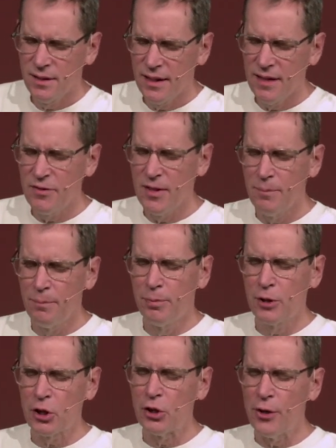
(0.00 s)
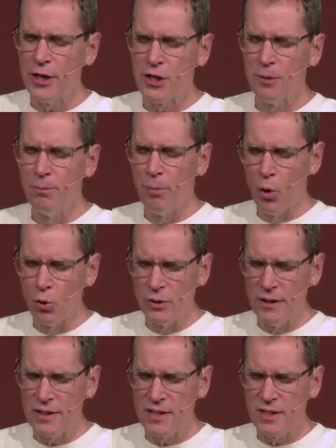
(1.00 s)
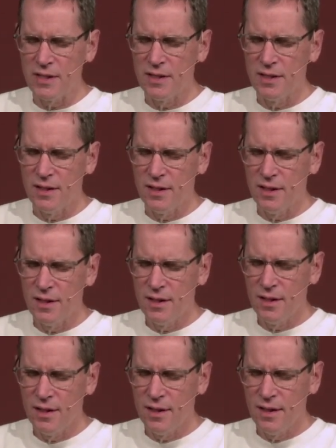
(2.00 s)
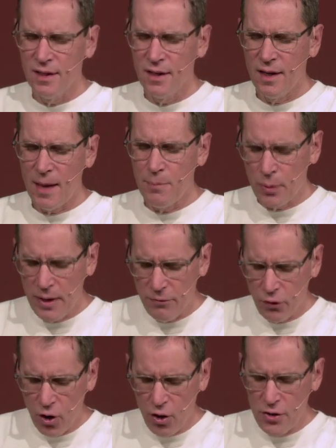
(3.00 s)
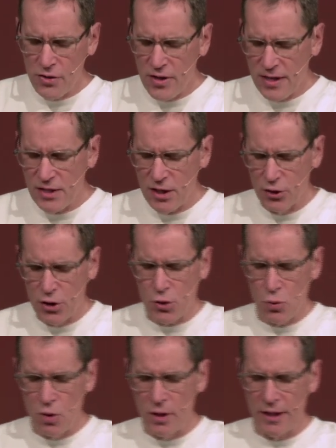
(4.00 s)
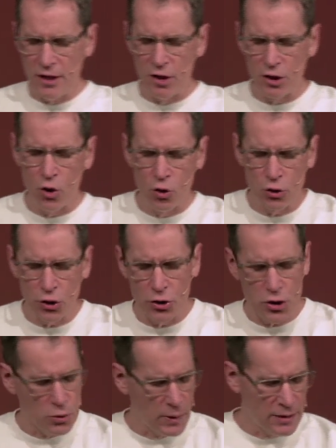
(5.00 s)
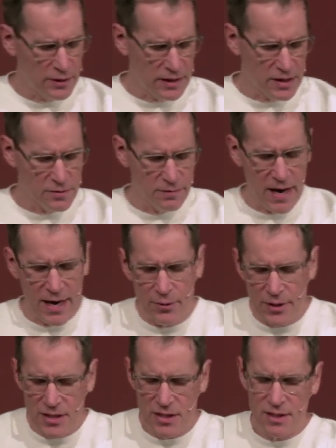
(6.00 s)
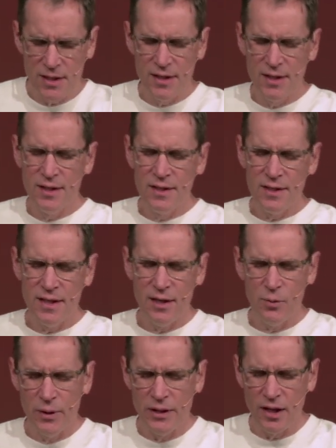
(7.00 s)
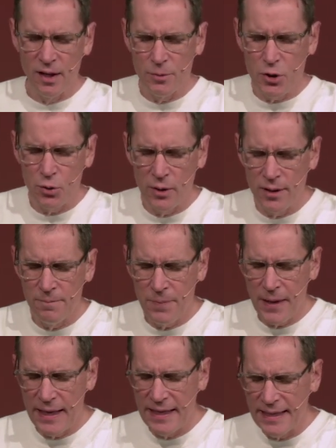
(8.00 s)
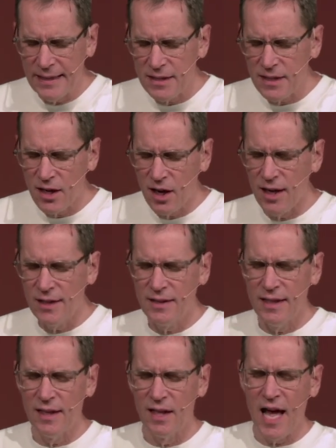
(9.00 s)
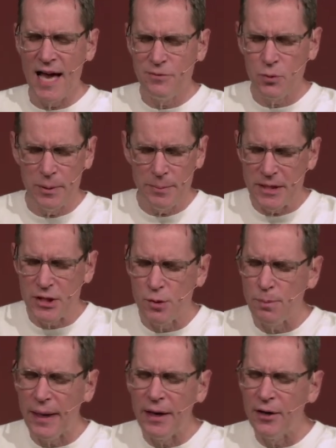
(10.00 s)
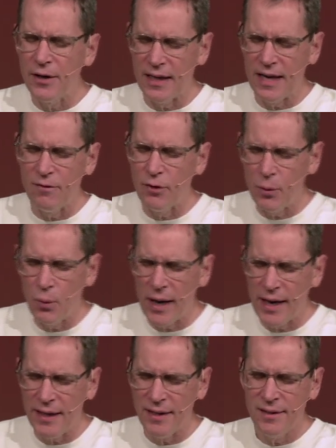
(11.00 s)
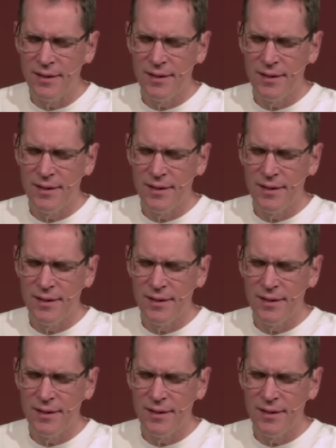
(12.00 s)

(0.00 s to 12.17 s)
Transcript: Give them courage and boldness. I pray for all the things that are swirling in our culture surrounding this virus, that it would come to a, an end, God, that lives would be spared in every way.